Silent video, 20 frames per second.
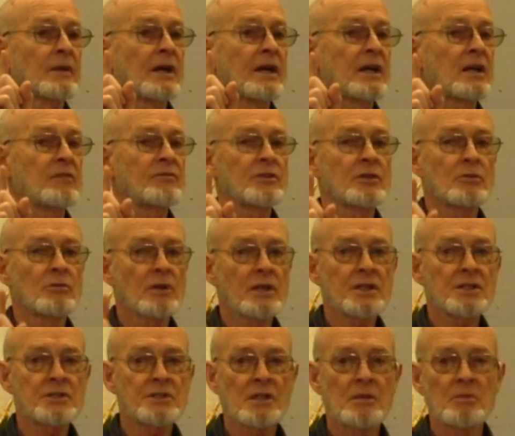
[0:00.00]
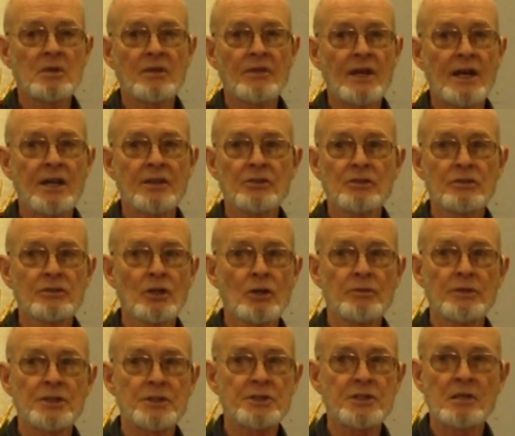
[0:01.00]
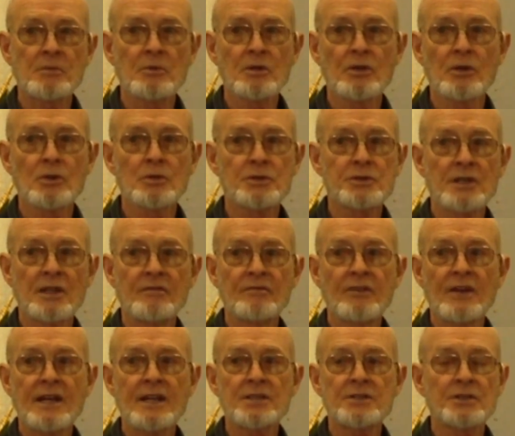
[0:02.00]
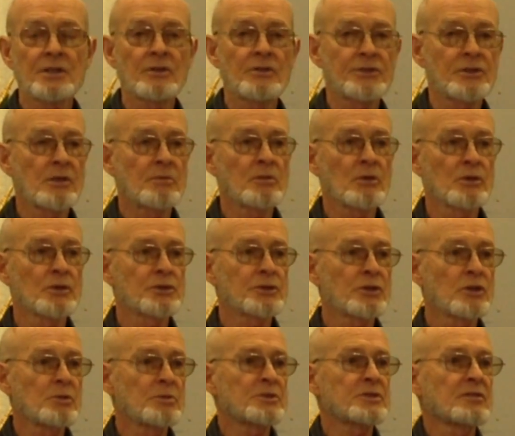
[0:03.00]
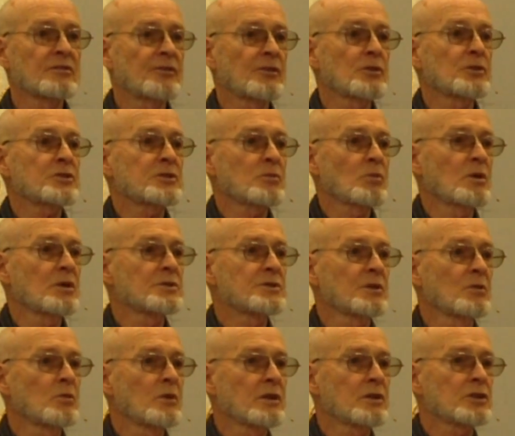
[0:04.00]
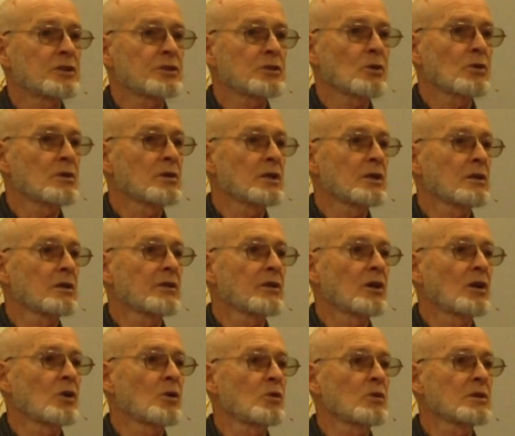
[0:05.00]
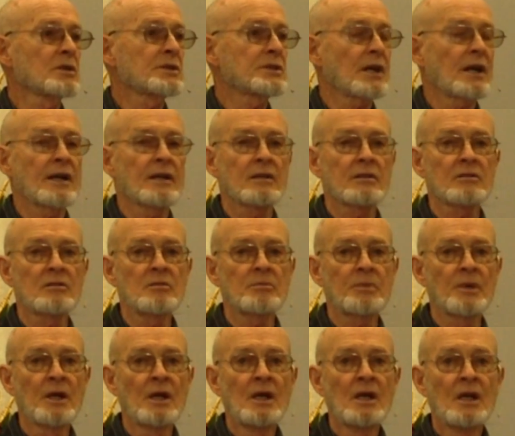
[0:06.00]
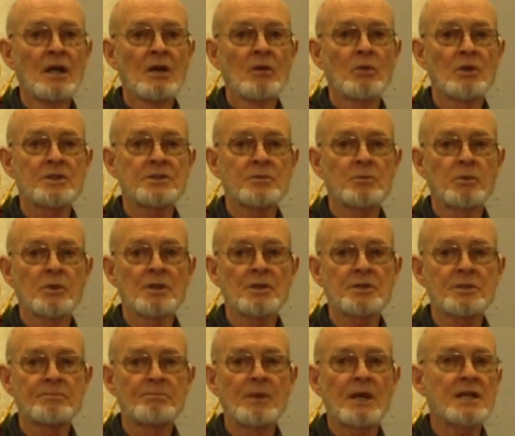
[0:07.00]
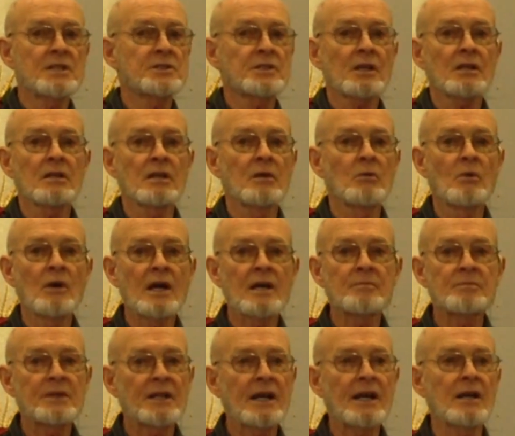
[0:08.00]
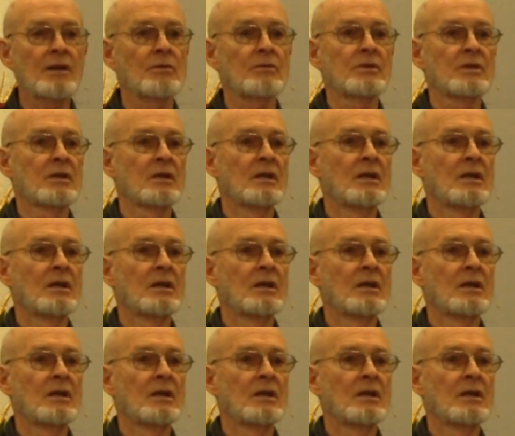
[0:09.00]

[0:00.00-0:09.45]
And if you read some of that, you'll know that some of those advance and some of those troops, the first ones that went ashore, nearly the whole entire group was, was basically wiped out.